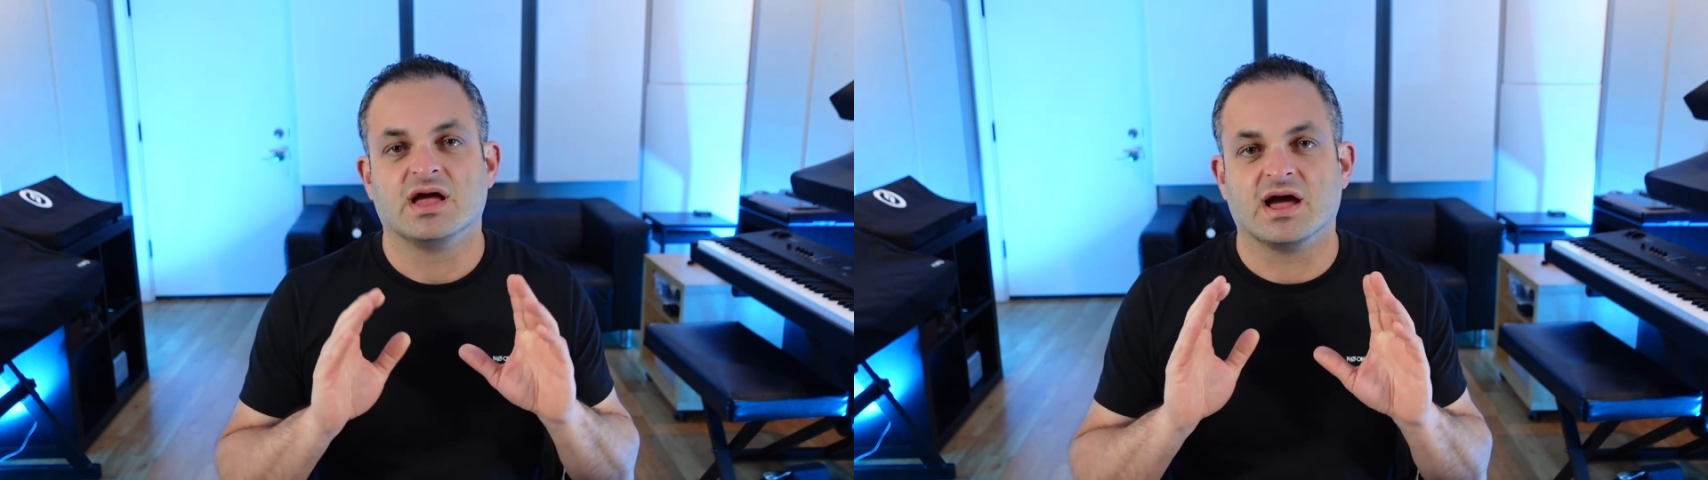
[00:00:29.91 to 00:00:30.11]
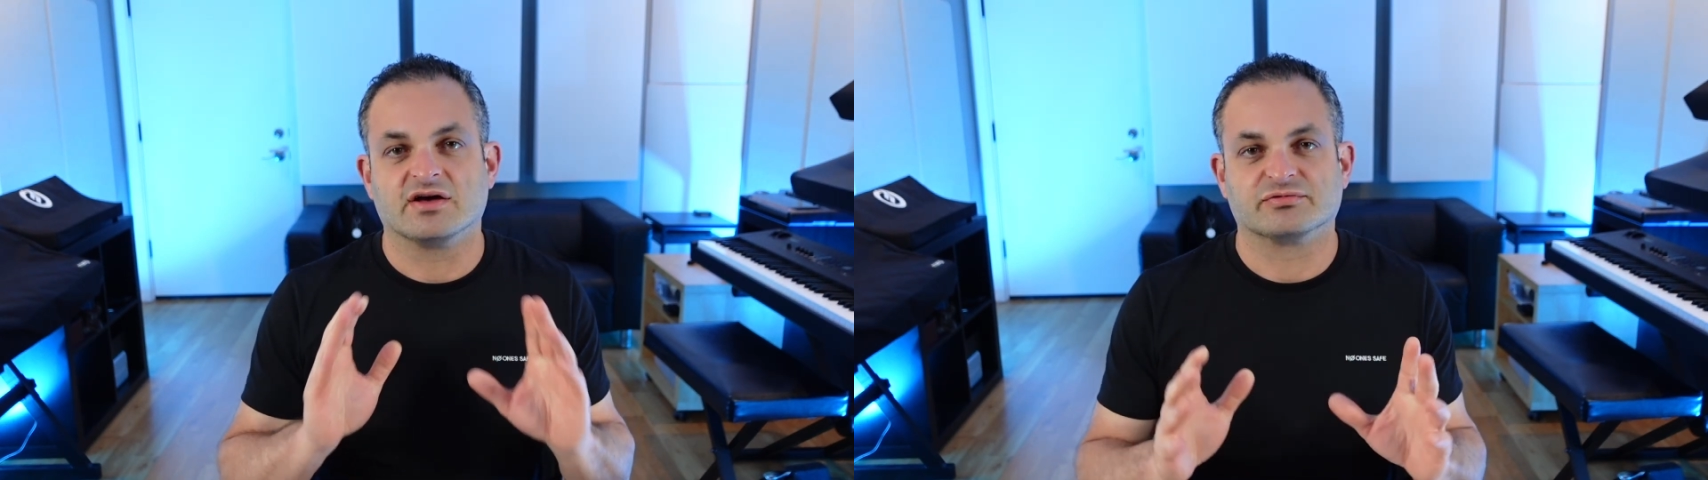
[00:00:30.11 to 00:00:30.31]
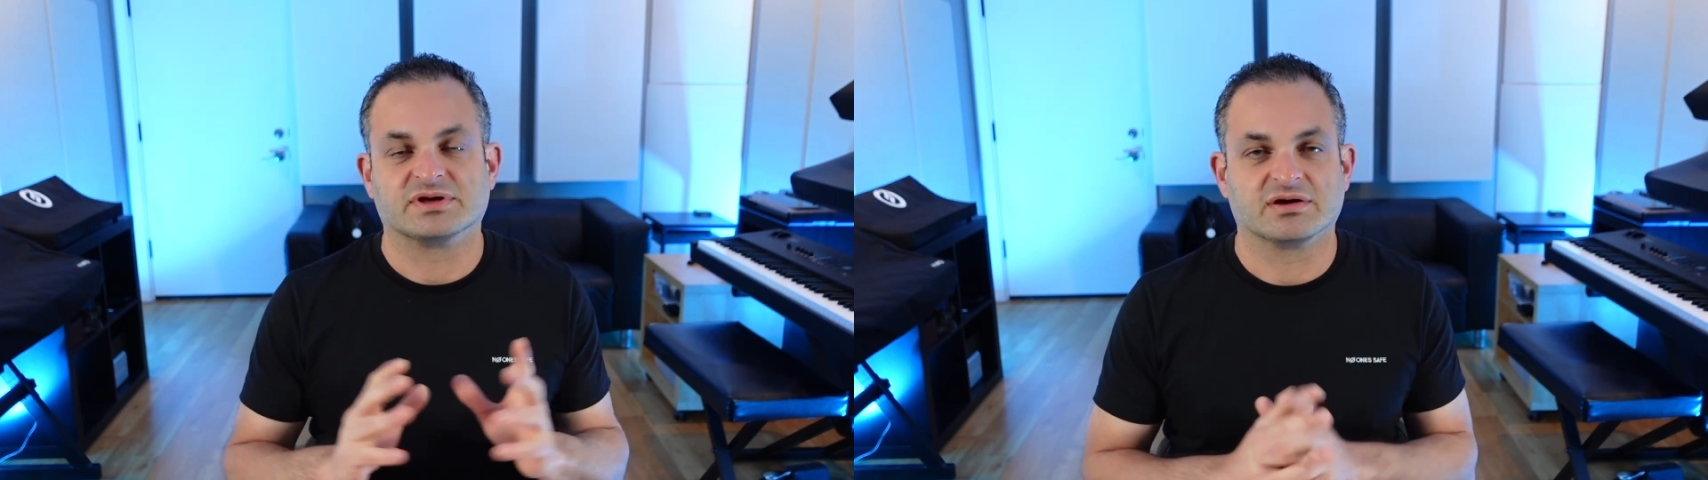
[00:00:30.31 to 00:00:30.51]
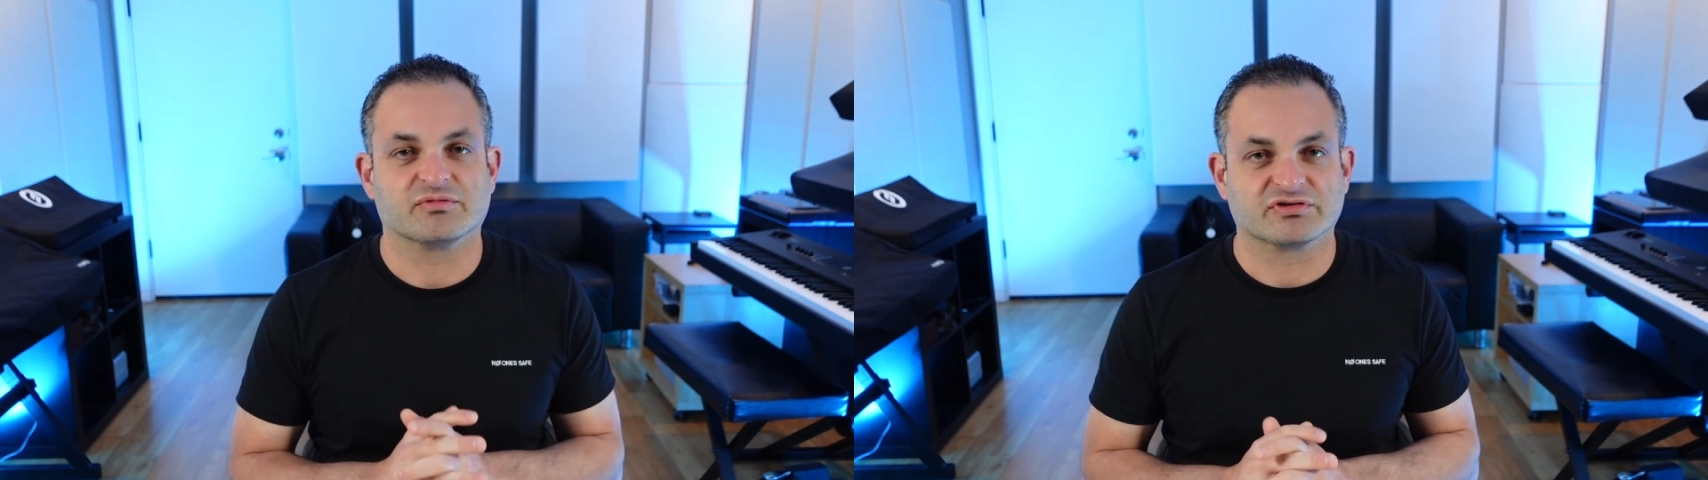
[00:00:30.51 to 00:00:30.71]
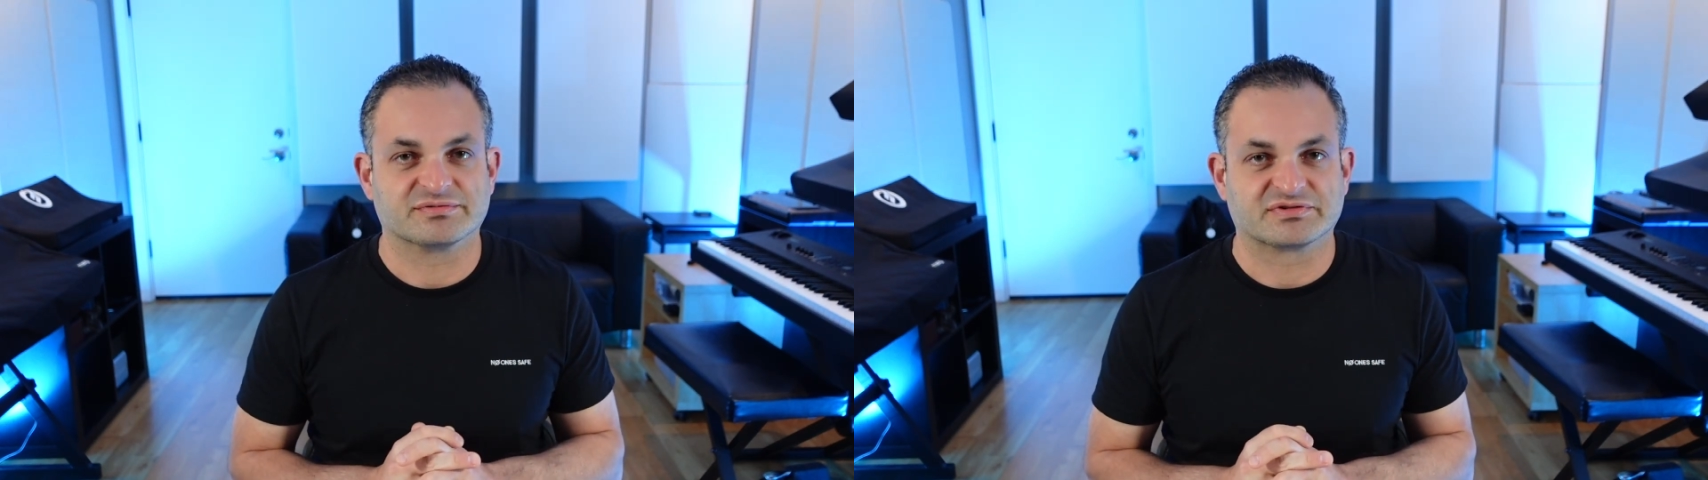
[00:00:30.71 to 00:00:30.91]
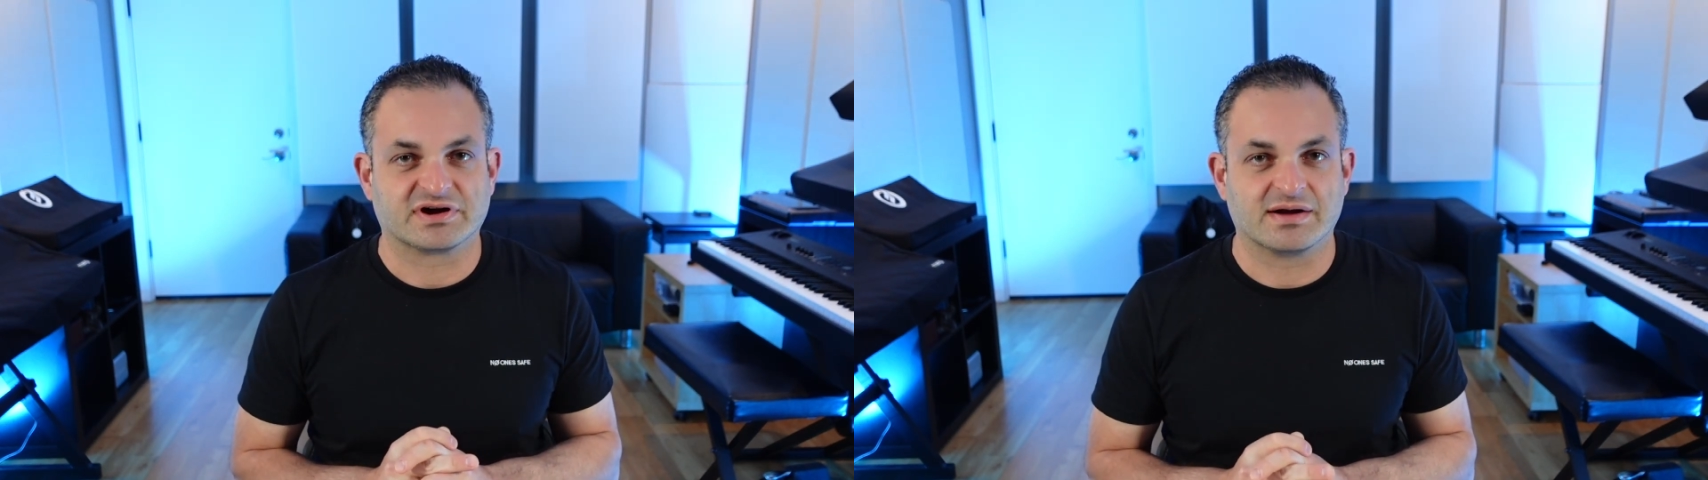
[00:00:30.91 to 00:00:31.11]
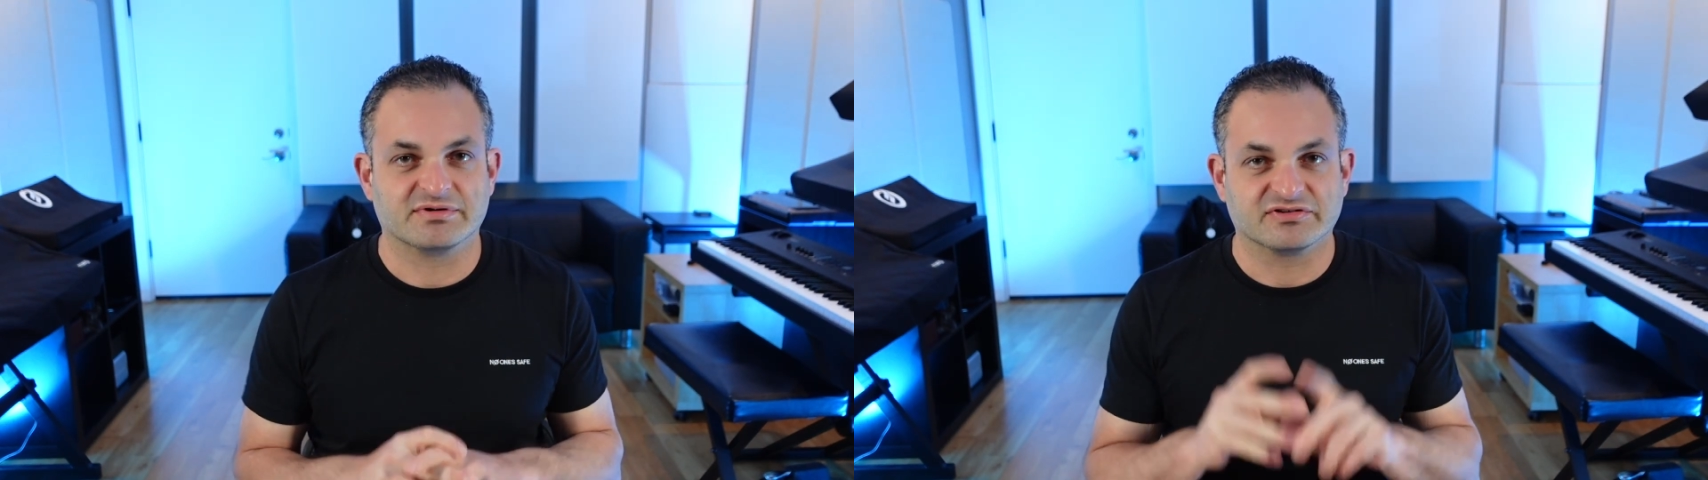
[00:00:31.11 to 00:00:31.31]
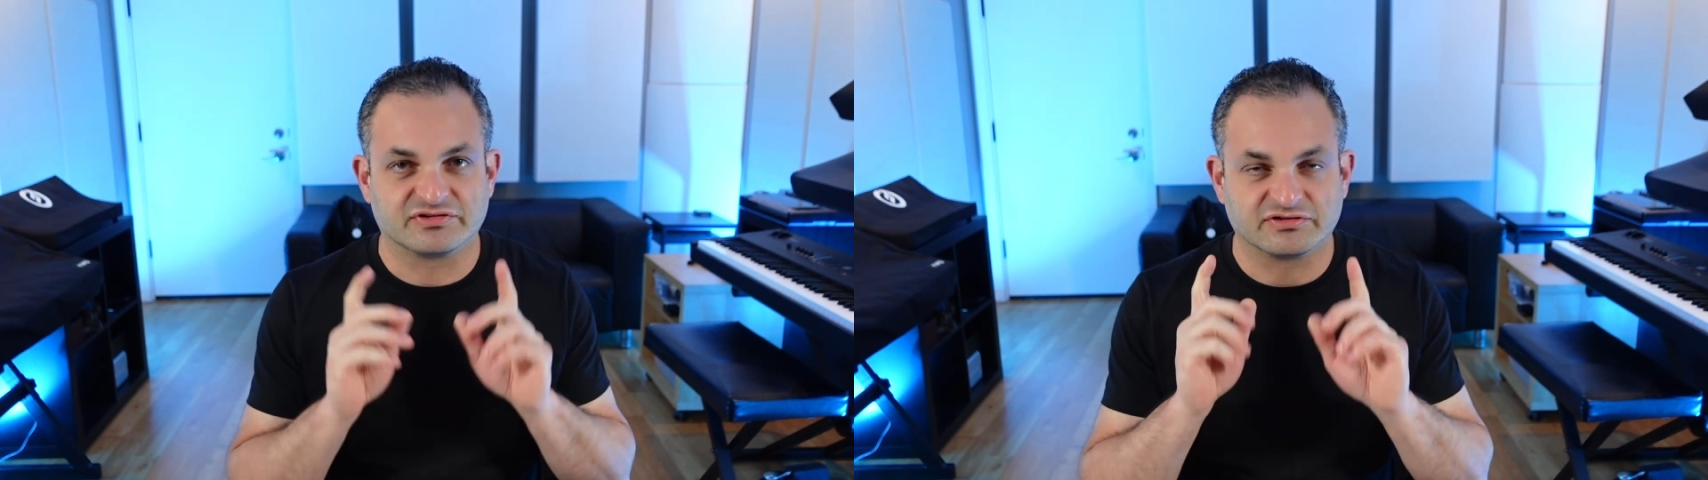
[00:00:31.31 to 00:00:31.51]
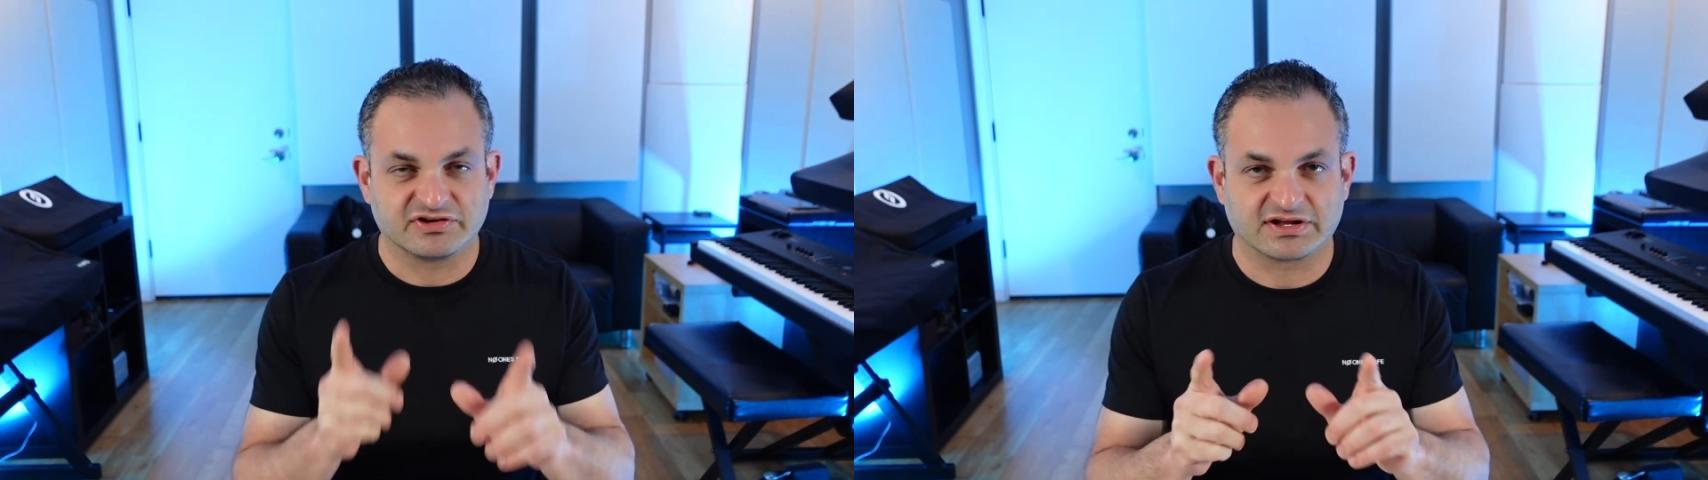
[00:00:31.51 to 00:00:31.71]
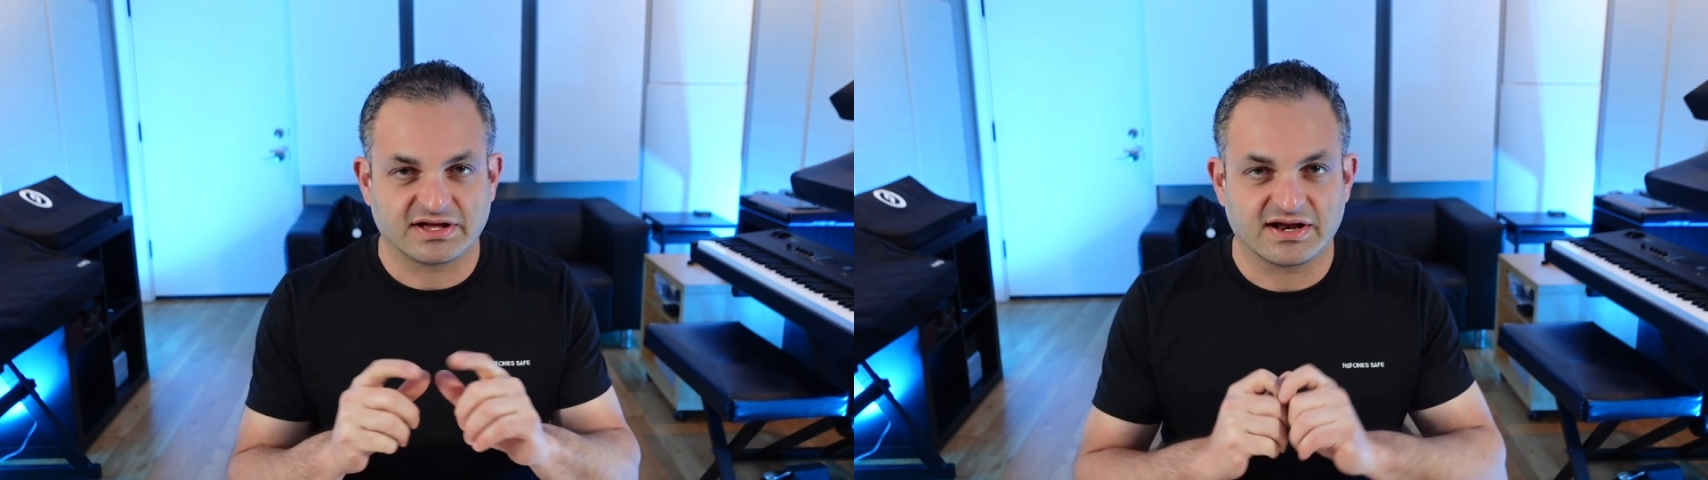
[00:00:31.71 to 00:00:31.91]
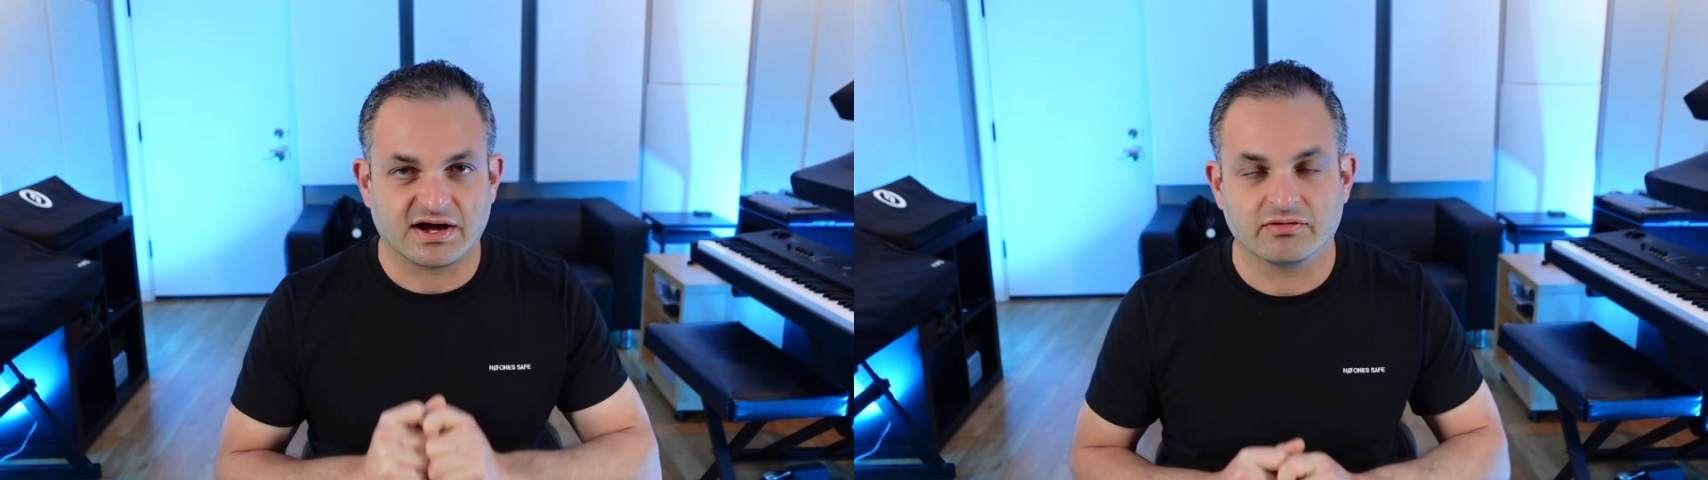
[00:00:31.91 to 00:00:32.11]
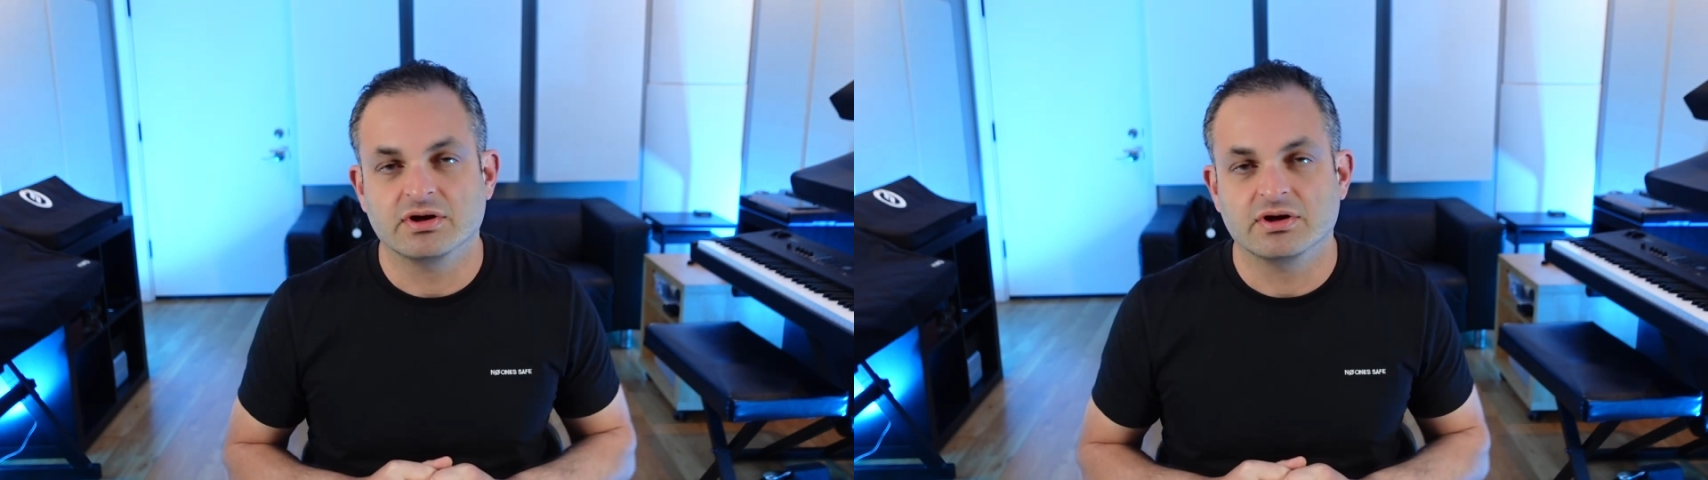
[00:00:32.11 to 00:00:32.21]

as we get more subscribers, so check that out.